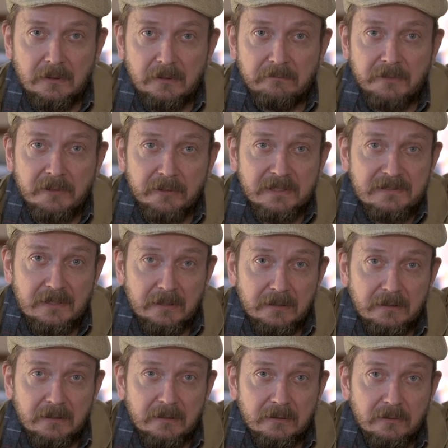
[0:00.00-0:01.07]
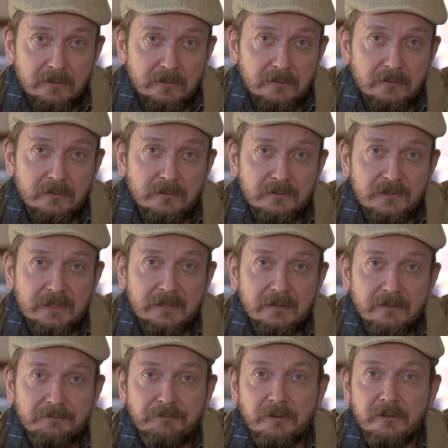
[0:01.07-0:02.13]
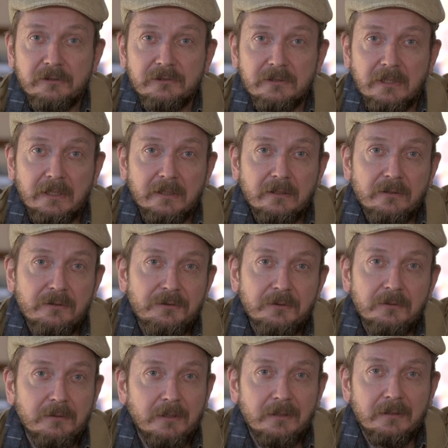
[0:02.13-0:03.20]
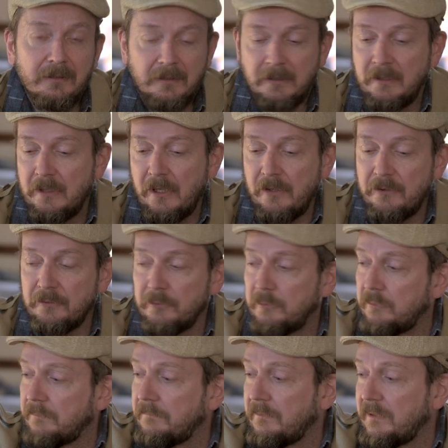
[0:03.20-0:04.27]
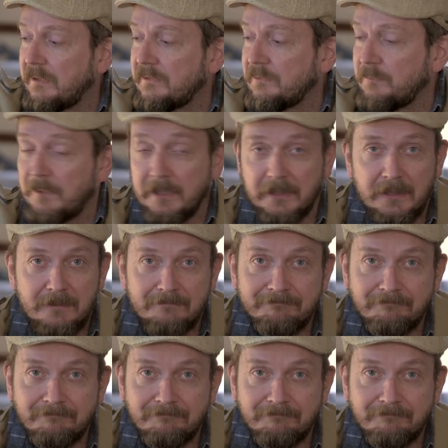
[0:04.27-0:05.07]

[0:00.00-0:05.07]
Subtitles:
very exciting to see the first light through this one.